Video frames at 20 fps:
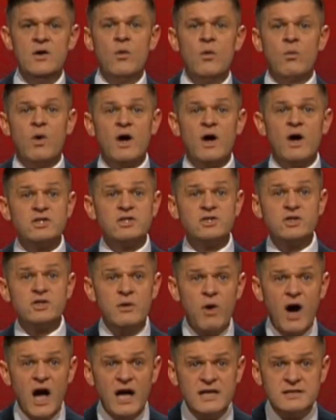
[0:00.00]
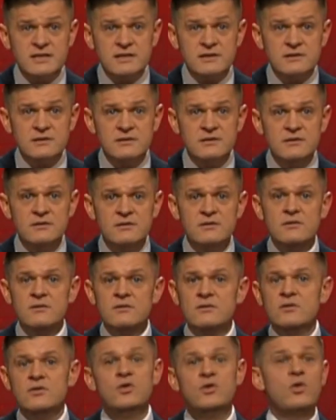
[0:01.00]
What do they want?
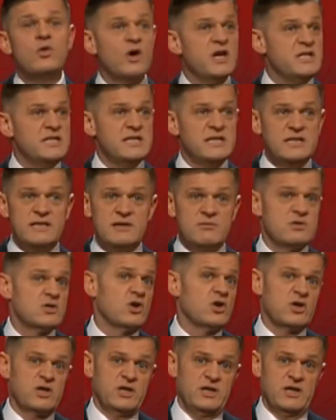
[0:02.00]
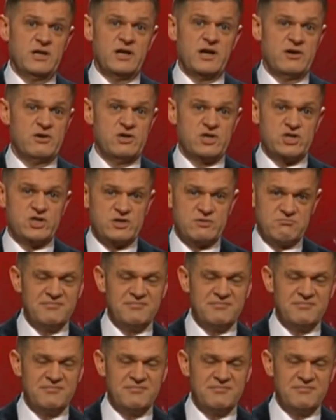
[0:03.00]
No idea. They were talking in Irish.